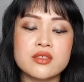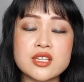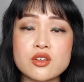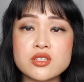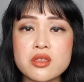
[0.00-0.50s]

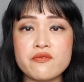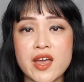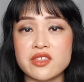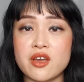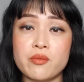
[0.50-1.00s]
There's also the
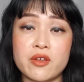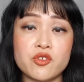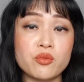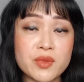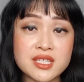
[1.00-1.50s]
fact that
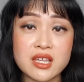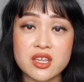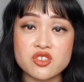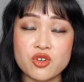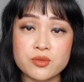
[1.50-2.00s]
if you're mixing
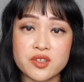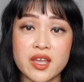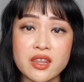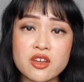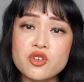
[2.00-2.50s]
these drops
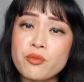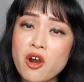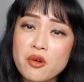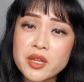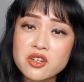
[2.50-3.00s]
together, you're
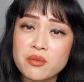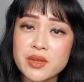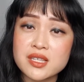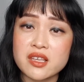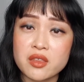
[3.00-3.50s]
probably not
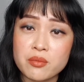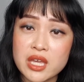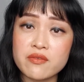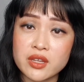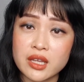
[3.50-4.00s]
mixing them
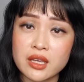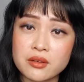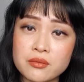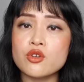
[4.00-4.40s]
evenly.